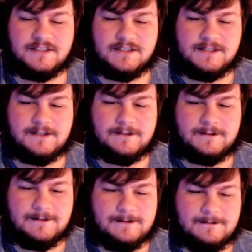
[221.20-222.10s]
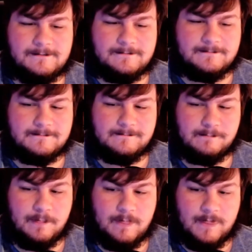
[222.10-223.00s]

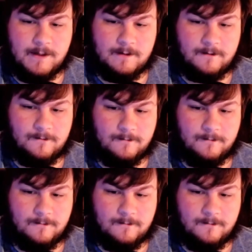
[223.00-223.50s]
(silence)